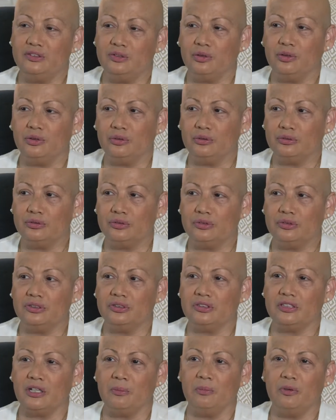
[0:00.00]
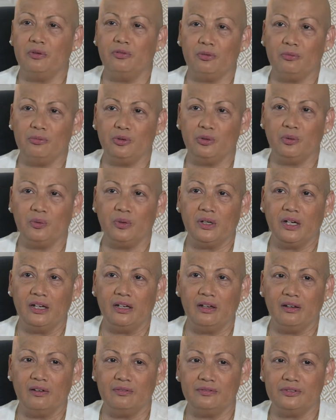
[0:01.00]
hurdles to stop me from doing what I
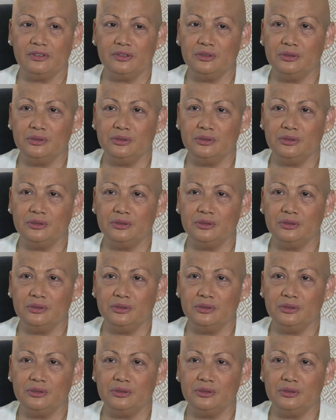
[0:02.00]
love to